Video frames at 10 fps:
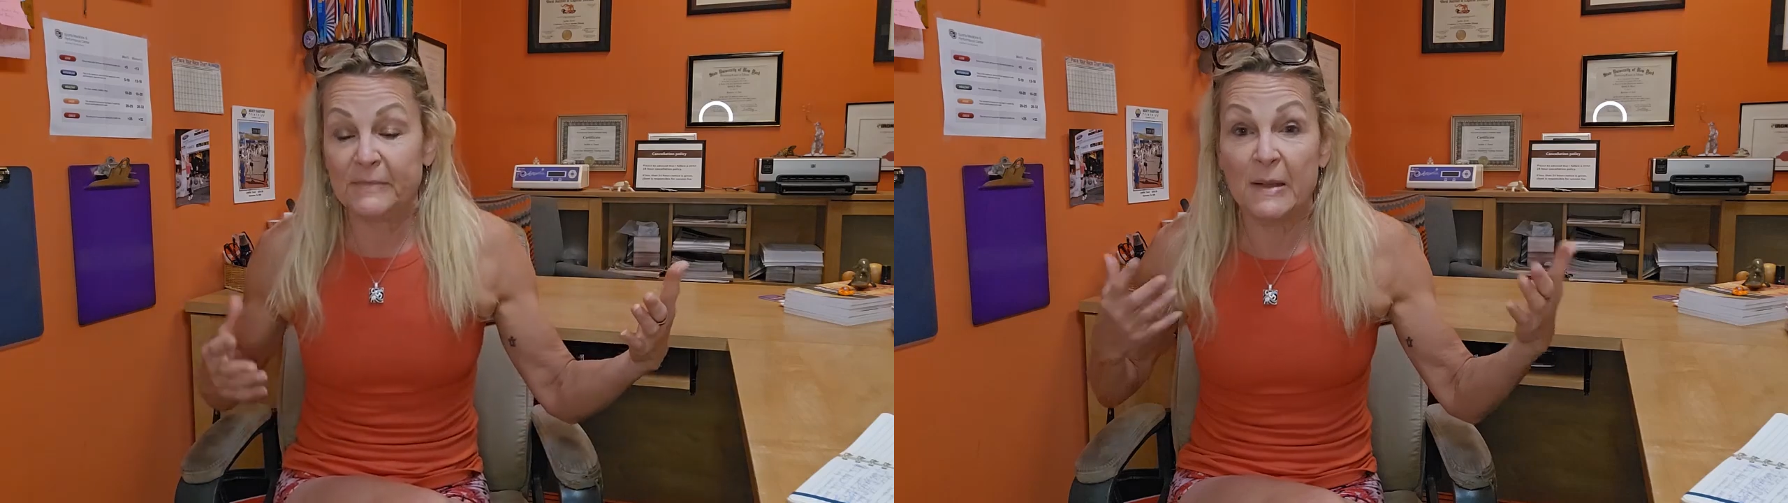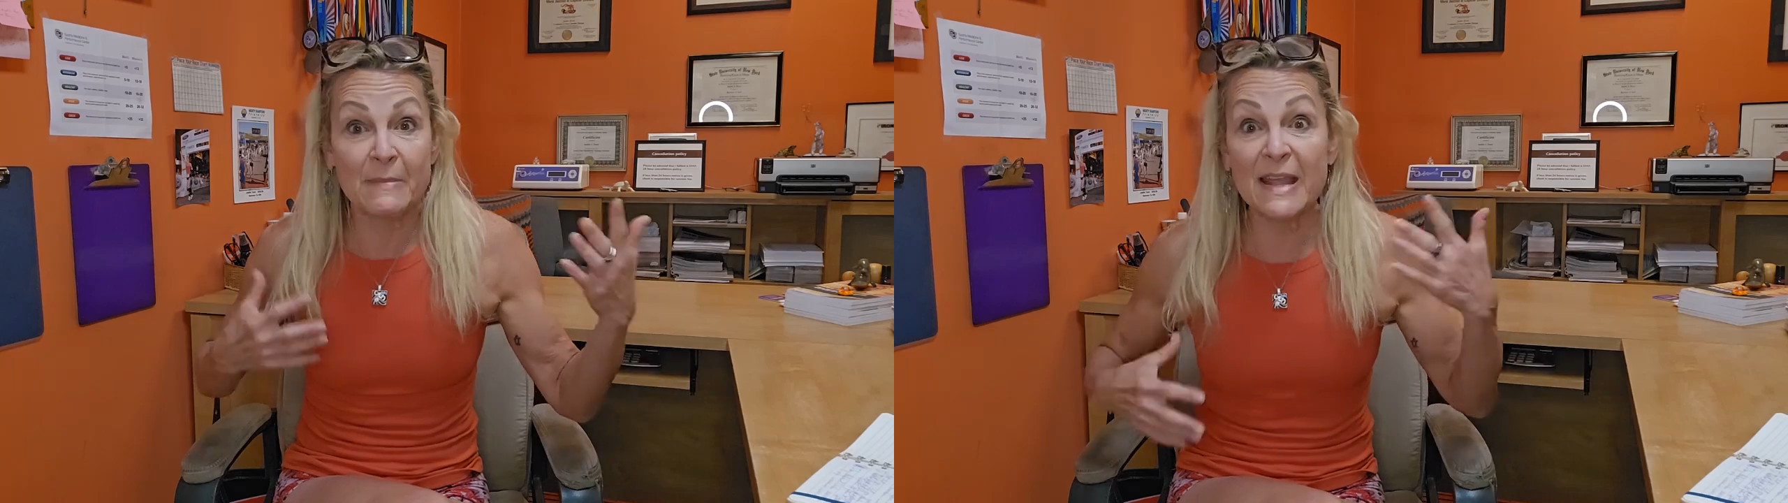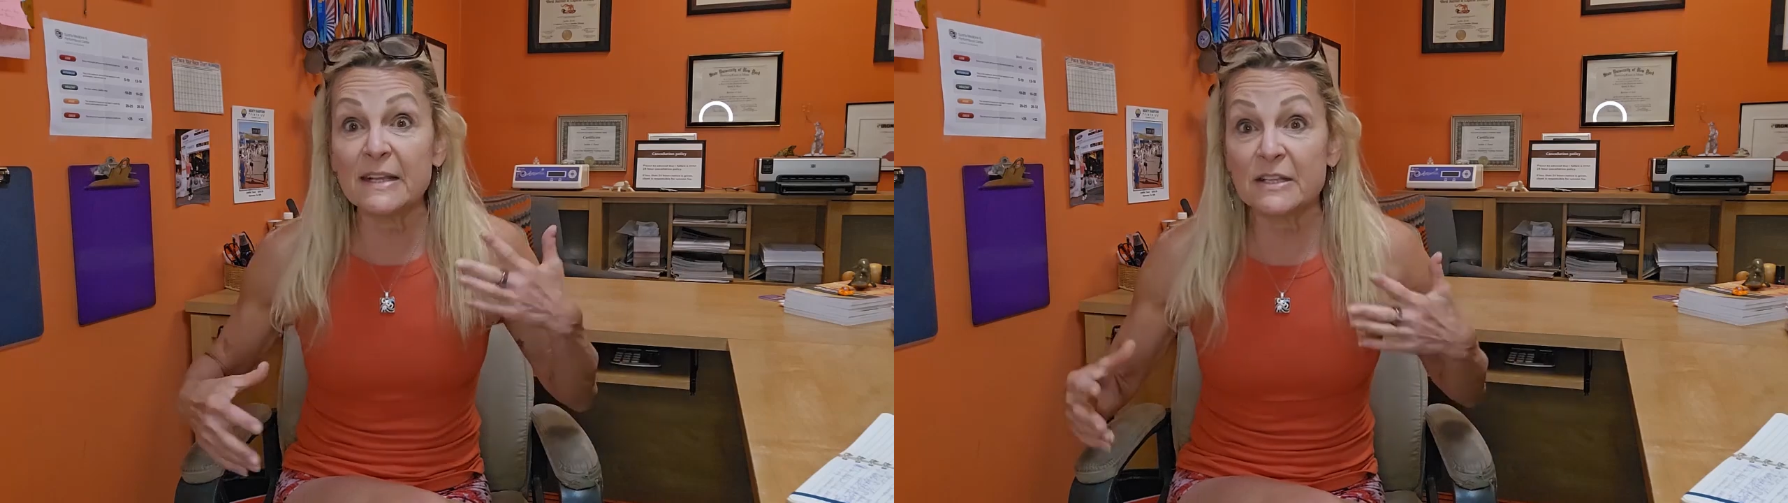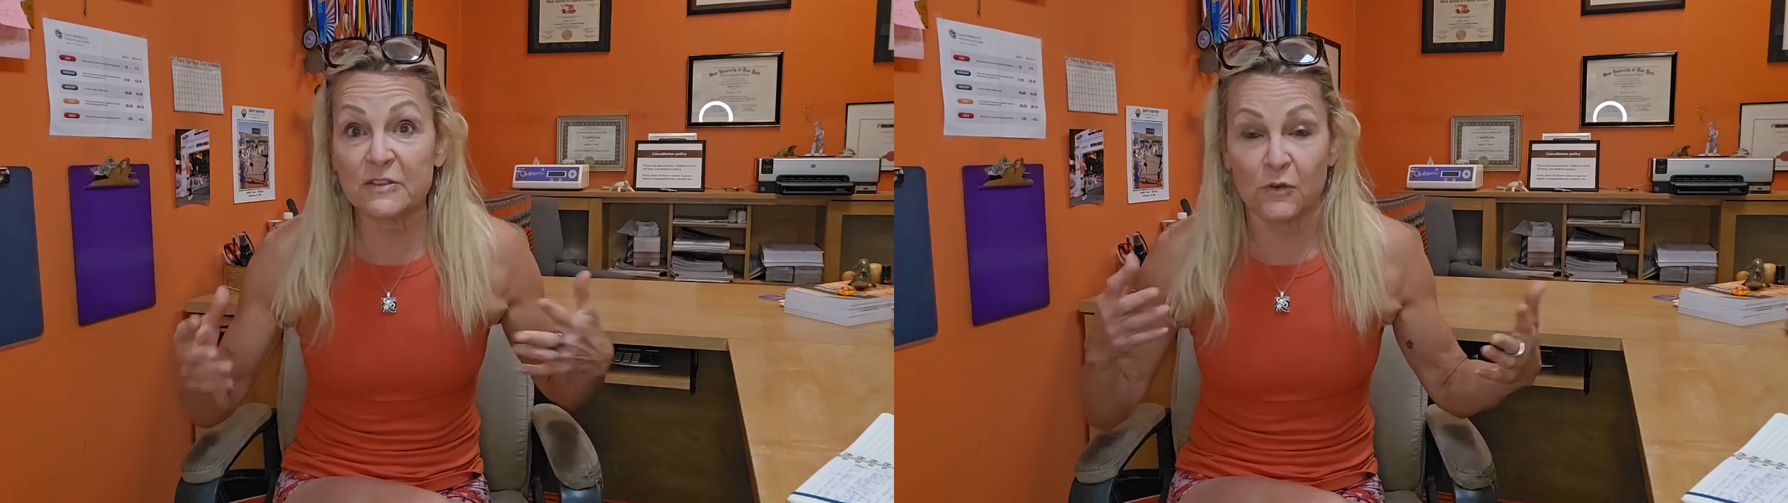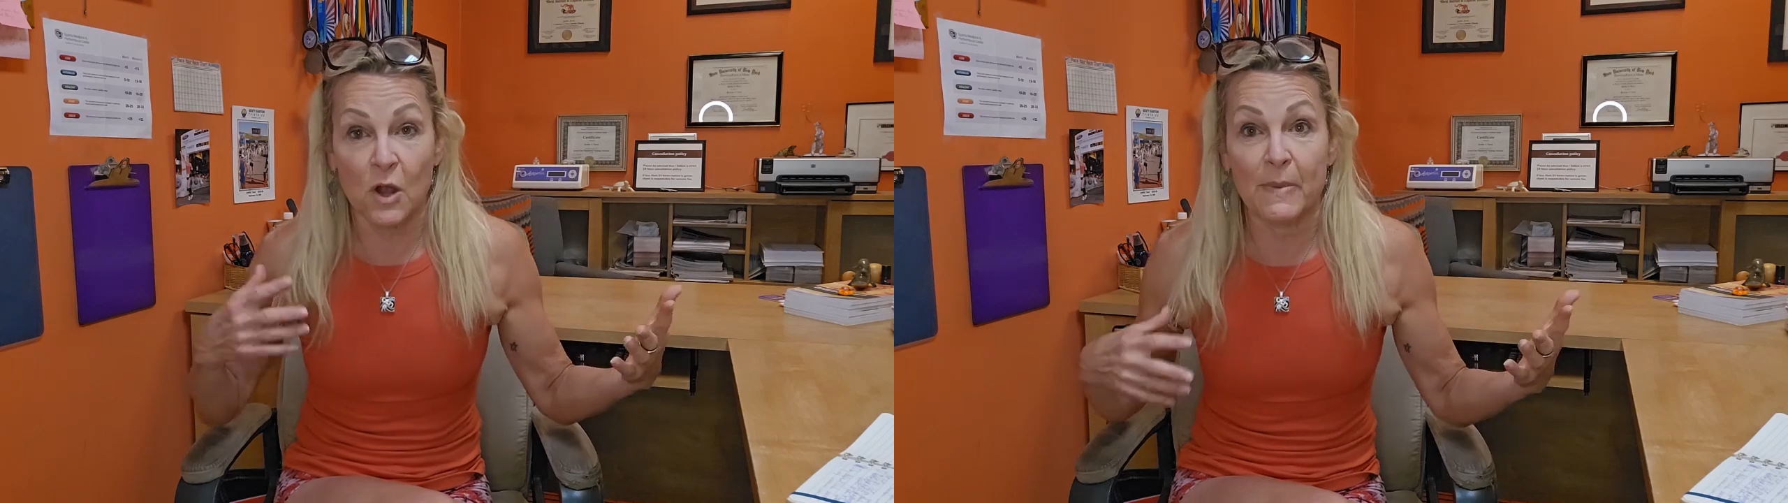and maintenance
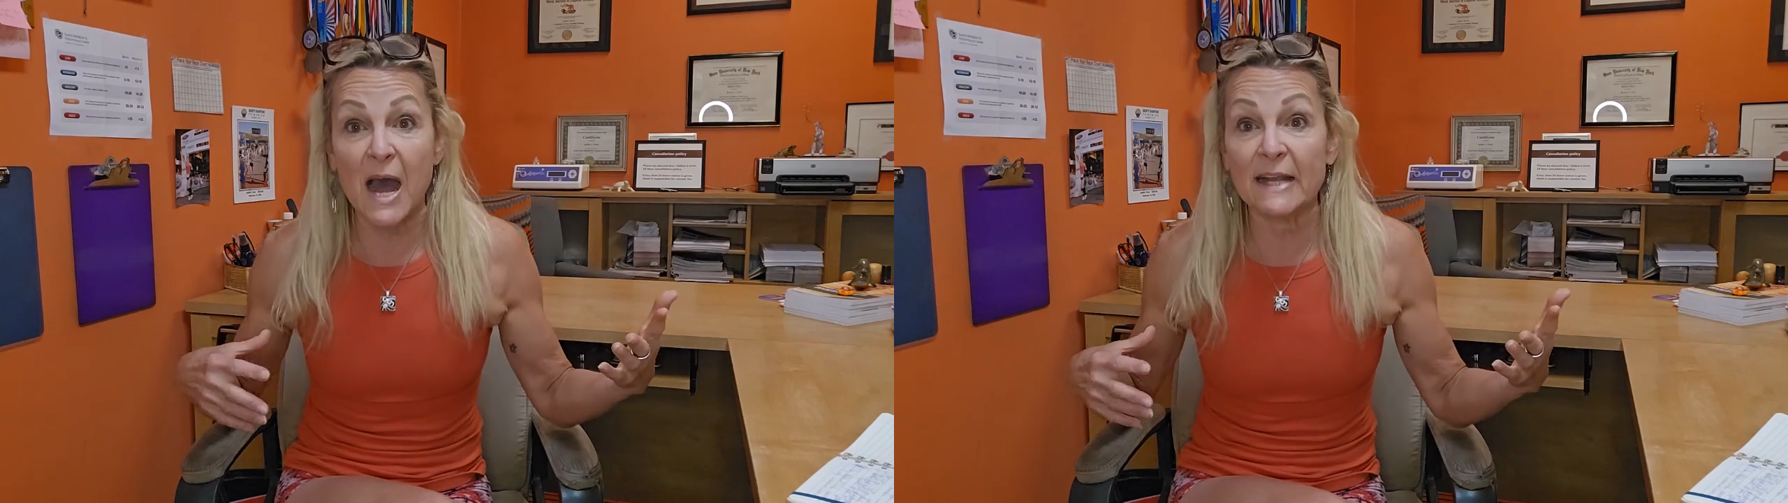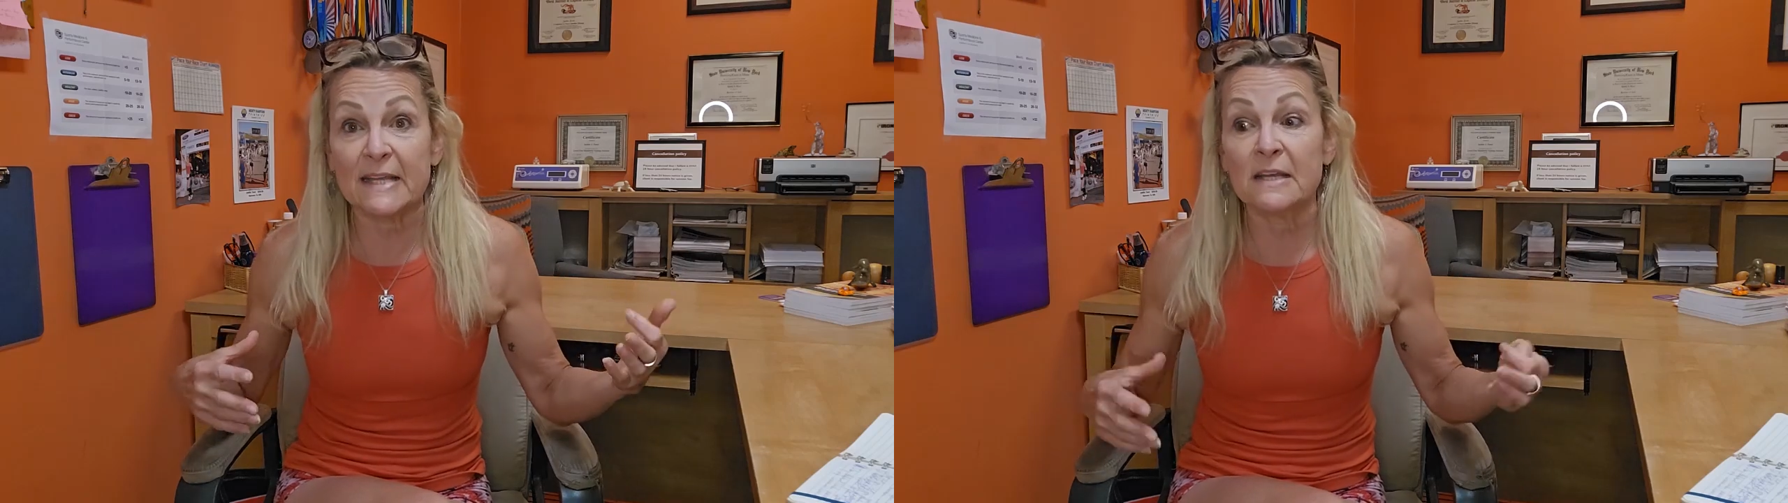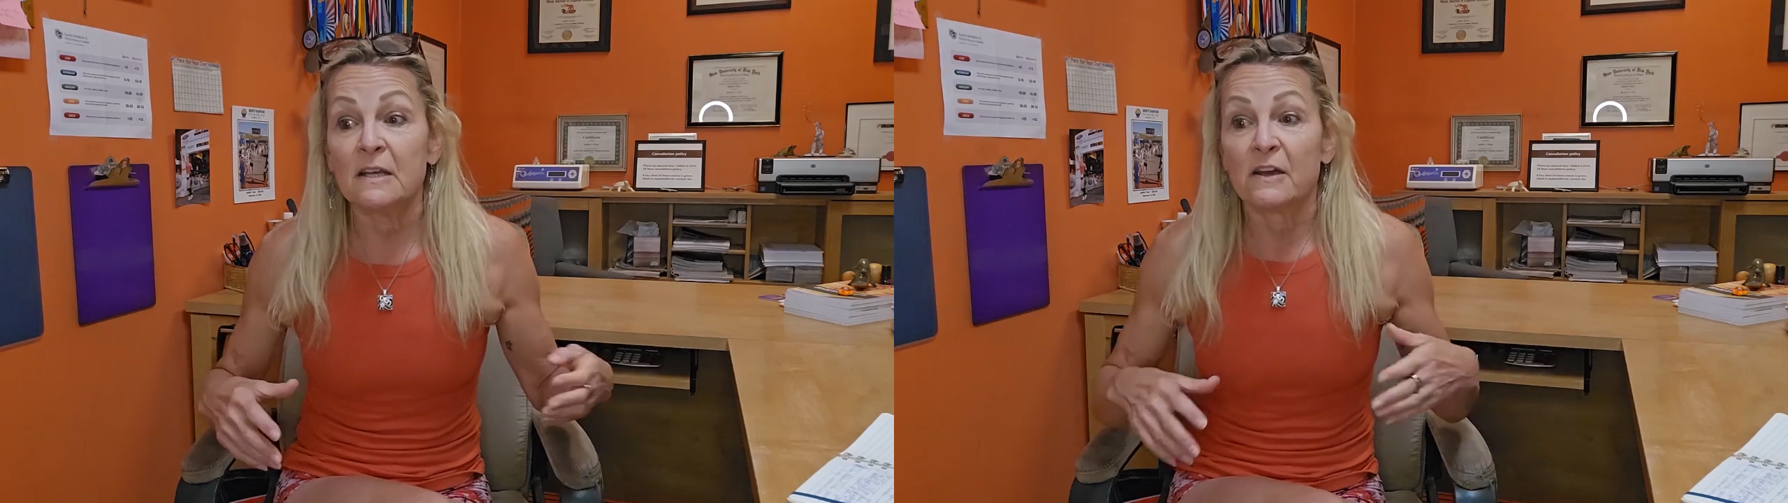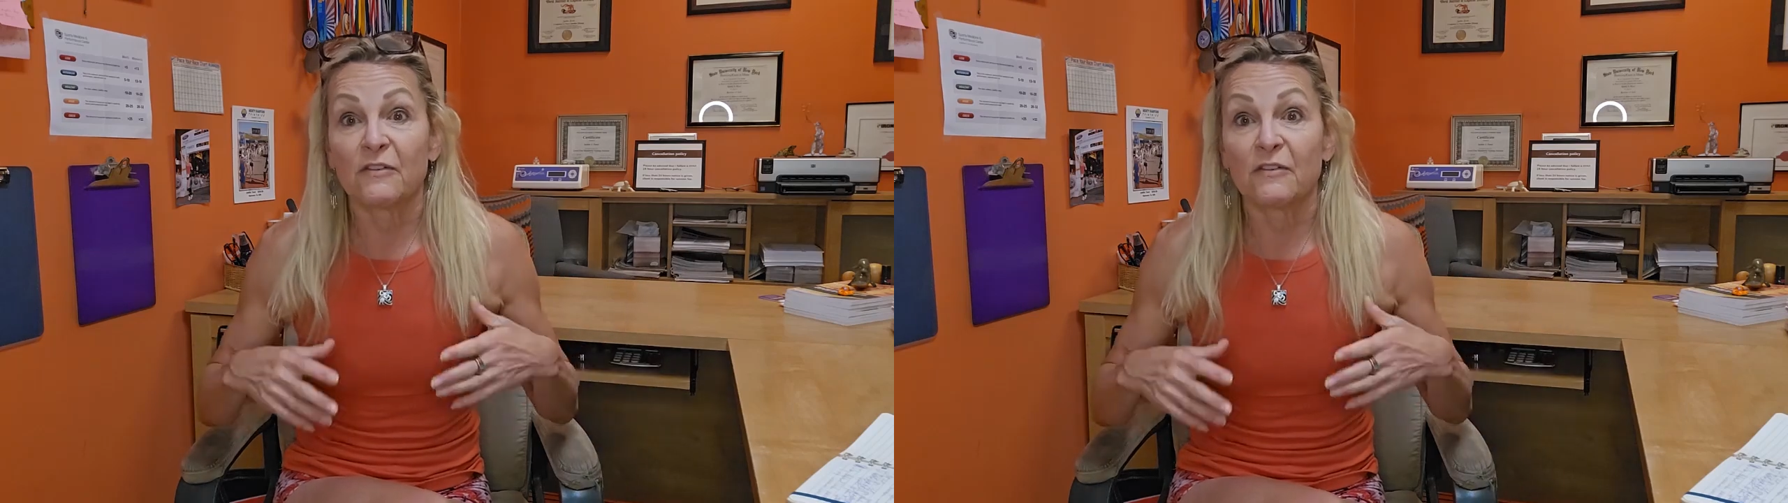for our body,